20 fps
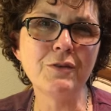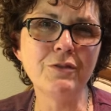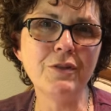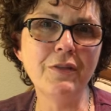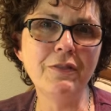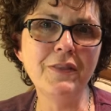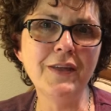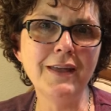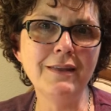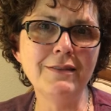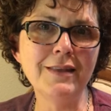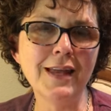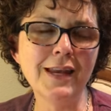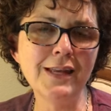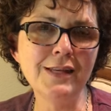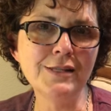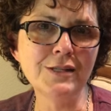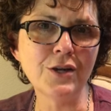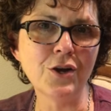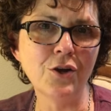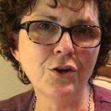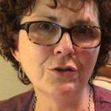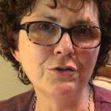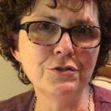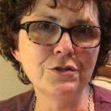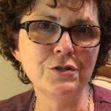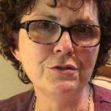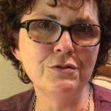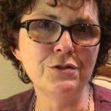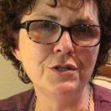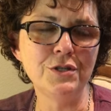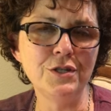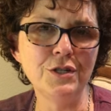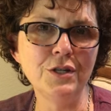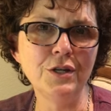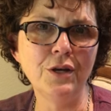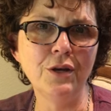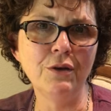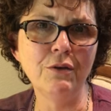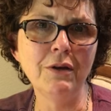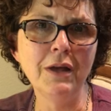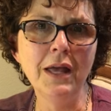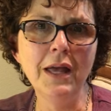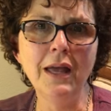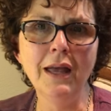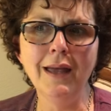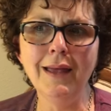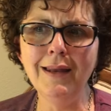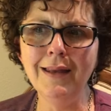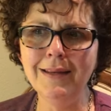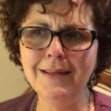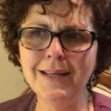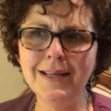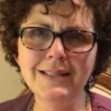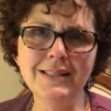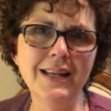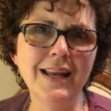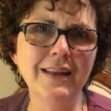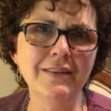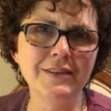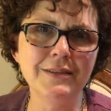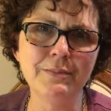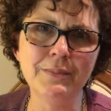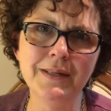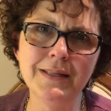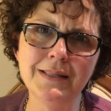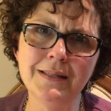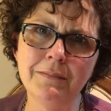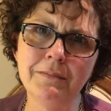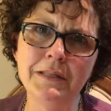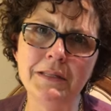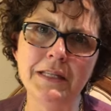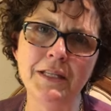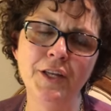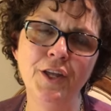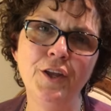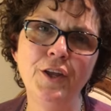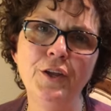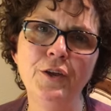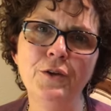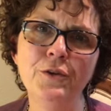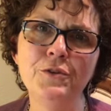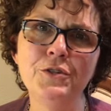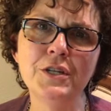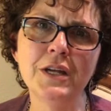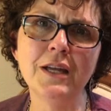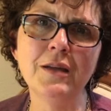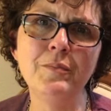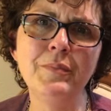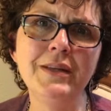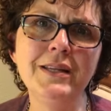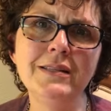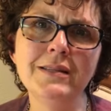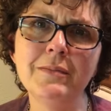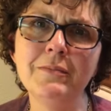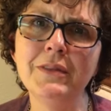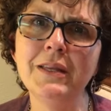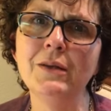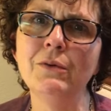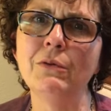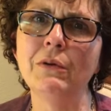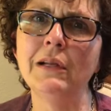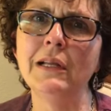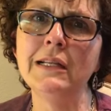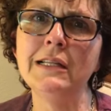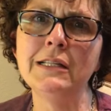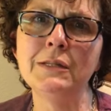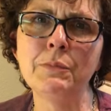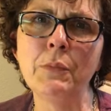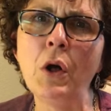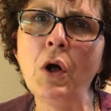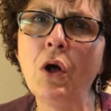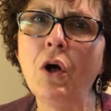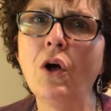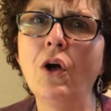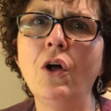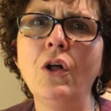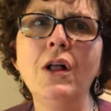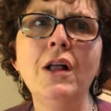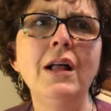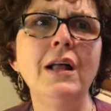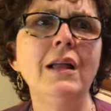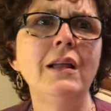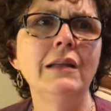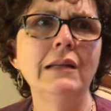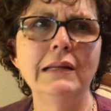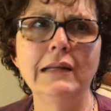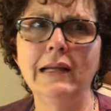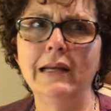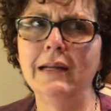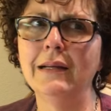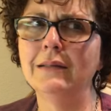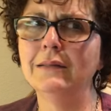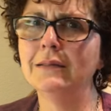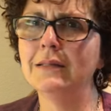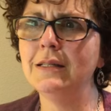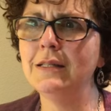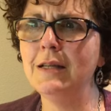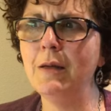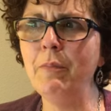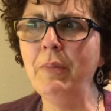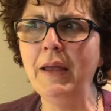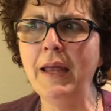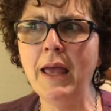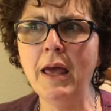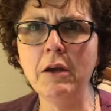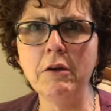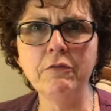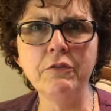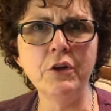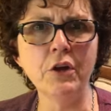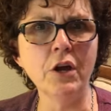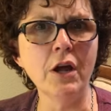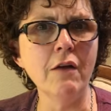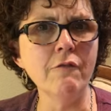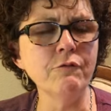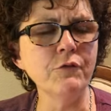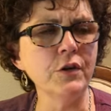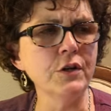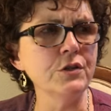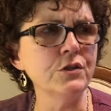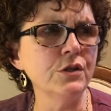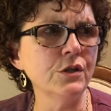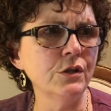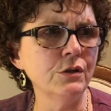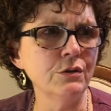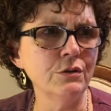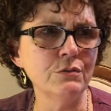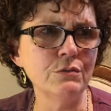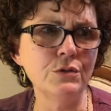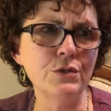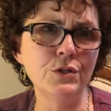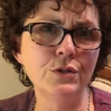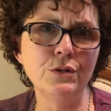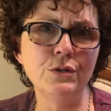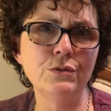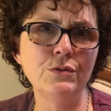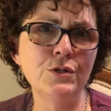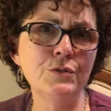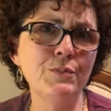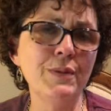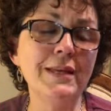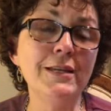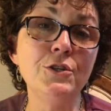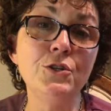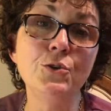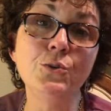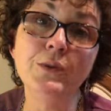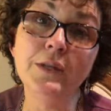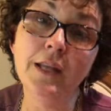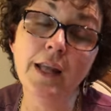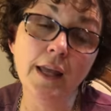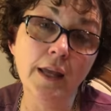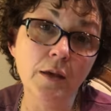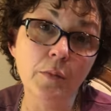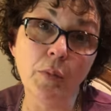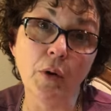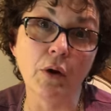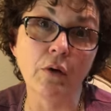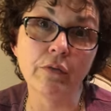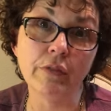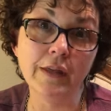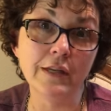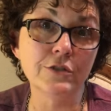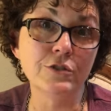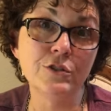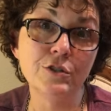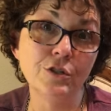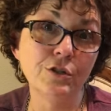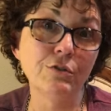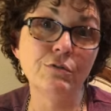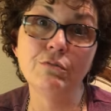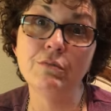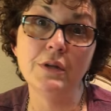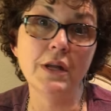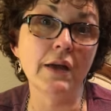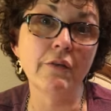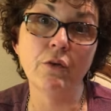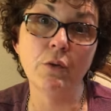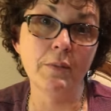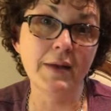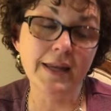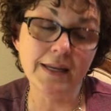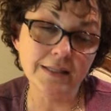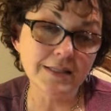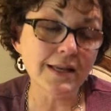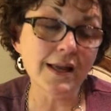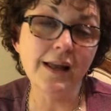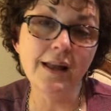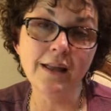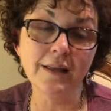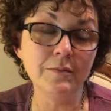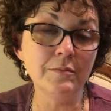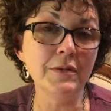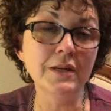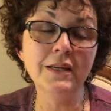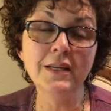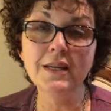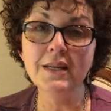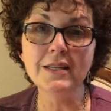the thing that he's called you to do. And it doesn't have to be something huge. It could be something really small, like stepping out of your comfort zone to speak to a neighbor that you never make time